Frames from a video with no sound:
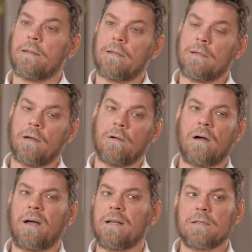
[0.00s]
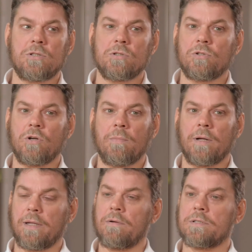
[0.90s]
You know, I hate to use the term
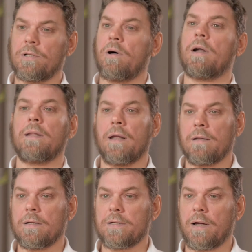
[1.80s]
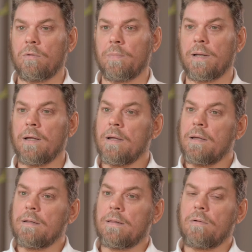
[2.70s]
like there is the light at the end of the tunnel, but
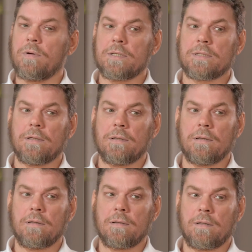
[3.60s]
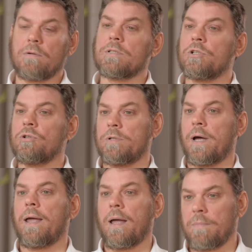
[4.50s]
there is a new
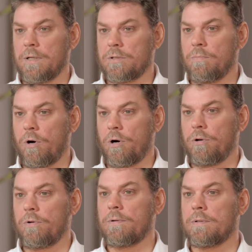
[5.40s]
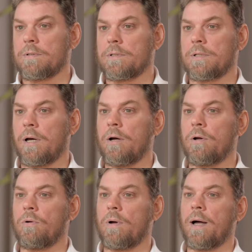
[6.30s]
day happening tomorrow.
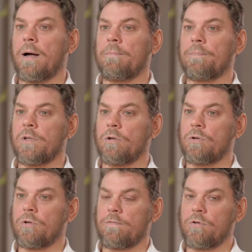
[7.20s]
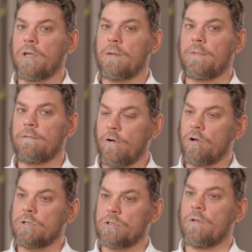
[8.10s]
So if you keep the
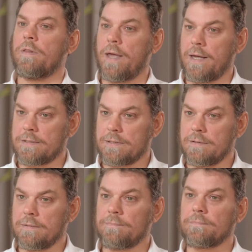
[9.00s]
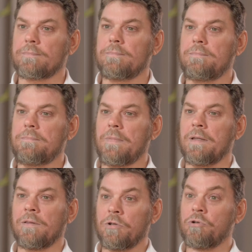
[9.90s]
focus on that,
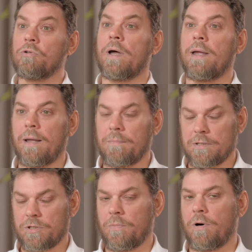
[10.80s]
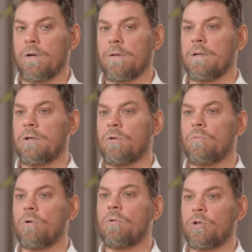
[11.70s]
the new day happening tomorrow, then you
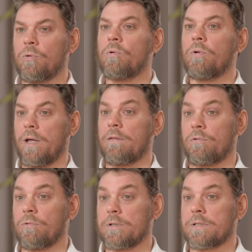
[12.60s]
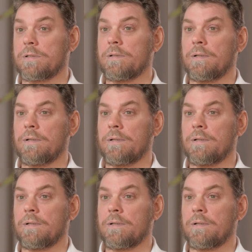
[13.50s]
will get through it.